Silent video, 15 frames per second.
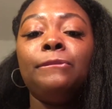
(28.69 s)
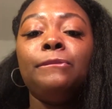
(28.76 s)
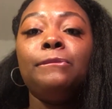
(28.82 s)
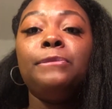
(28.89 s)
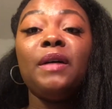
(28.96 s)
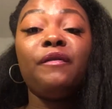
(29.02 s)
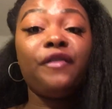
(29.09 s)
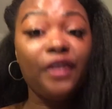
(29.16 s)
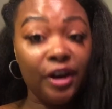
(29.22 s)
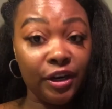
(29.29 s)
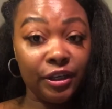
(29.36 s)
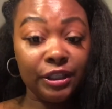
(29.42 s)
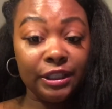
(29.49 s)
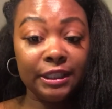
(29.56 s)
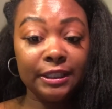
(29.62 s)
But
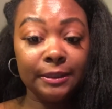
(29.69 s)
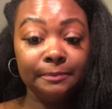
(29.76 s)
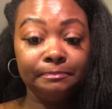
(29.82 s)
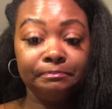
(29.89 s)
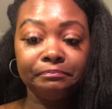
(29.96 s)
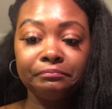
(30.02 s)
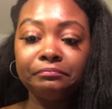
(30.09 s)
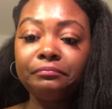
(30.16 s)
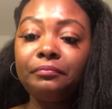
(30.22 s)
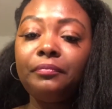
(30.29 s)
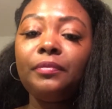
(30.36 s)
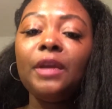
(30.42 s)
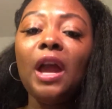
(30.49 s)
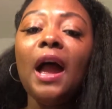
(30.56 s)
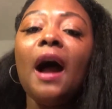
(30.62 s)
first,
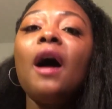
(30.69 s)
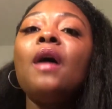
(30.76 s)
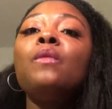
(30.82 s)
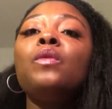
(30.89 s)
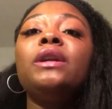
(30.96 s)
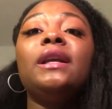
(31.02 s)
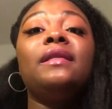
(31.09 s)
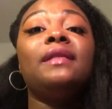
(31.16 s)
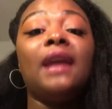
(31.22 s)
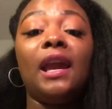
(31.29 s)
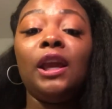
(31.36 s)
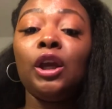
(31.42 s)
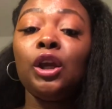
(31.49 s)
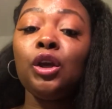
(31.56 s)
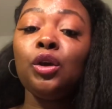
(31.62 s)
I want to
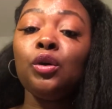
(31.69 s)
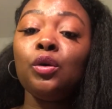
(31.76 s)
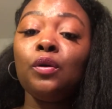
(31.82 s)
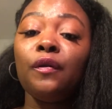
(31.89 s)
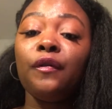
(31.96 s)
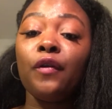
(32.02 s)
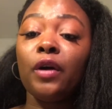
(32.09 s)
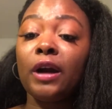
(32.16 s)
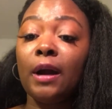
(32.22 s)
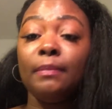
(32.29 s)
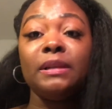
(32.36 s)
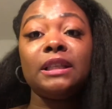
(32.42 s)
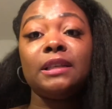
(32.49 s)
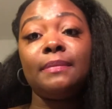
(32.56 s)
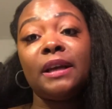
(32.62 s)
thank you for
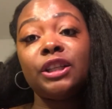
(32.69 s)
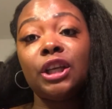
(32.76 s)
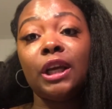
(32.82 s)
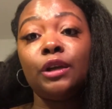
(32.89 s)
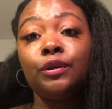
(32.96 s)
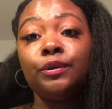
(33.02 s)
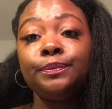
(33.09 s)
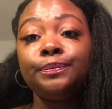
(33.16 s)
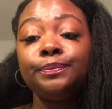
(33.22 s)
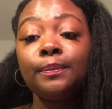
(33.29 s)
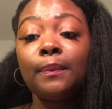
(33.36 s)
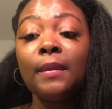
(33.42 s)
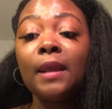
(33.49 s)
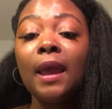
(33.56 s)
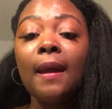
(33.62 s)
coming to my channel.
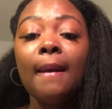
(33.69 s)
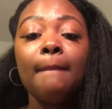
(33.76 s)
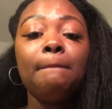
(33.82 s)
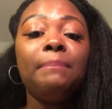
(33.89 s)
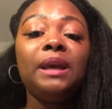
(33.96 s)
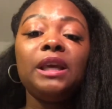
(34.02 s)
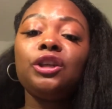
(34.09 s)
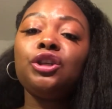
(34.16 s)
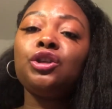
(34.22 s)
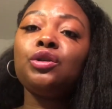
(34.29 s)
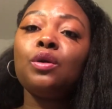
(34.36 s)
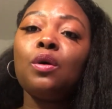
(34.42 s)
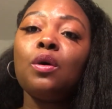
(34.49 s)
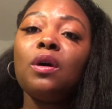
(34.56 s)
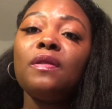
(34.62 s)
Be
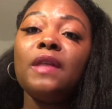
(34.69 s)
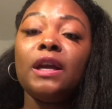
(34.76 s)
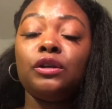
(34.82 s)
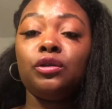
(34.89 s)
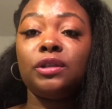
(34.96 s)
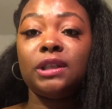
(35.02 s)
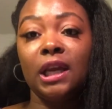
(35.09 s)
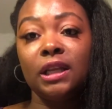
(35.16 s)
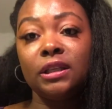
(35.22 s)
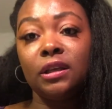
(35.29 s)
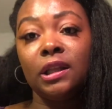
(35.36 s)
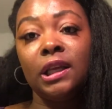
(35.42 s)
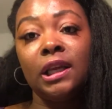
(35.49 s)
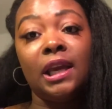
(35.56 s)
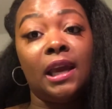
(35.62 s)
sure that you stay
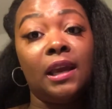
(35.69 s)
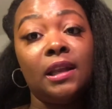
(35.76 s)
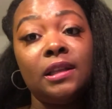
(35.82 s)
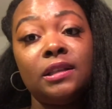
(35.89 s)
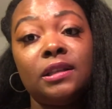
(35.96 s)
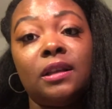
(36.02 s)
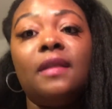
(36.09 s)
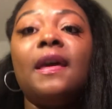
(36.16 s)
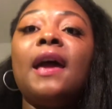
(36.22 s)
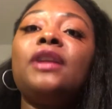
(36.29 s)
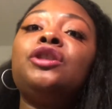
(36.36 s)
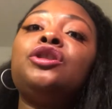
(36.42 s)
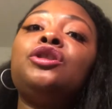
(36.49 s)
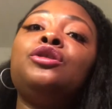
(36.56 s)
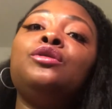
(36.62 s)
until the end so
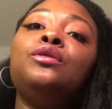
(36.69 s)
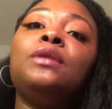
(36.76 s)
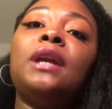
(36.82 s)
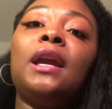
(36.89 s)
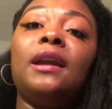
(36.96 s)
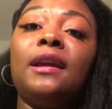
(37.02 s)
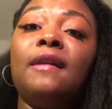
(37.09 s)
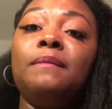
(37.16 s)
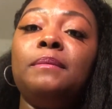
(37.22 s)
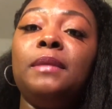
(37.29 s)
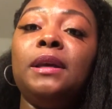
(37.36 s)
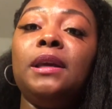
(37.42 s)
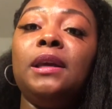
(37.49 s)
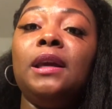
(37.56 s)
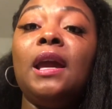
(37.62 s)
that you can give
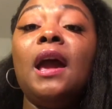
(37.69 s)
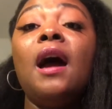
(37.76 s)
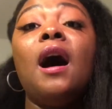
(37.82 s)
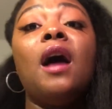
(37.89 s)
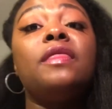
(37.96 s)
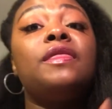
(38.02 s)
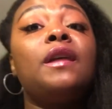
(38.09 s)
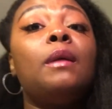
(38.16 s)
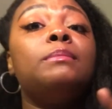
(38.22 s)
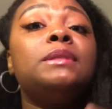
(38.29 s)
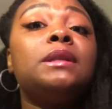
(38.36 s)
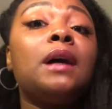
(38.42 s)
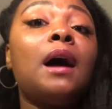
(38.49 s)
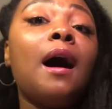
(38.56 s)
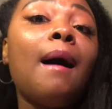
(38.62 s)
me a
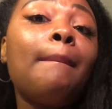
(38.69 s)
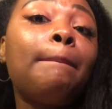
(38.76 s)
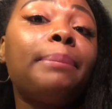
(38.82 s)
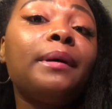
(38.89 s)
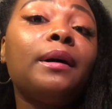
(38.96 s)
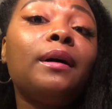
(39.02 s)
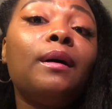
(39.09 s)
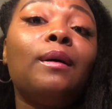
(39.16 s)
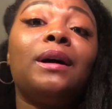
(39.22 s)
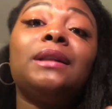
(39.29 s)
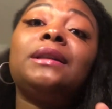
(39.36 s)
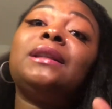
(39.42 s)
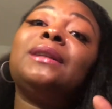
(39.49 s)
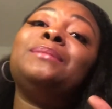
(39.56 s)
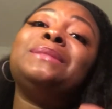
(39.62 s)
thumbs up or
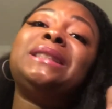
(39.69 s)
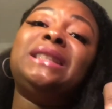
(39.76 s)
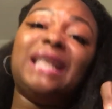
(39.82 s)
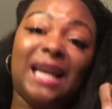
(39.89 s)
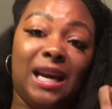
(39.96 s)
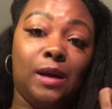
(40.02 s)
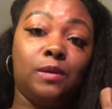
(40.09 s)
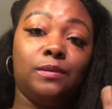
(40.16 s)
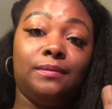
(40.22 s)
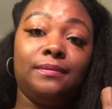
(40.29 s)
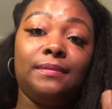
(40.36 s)
a thumbs down.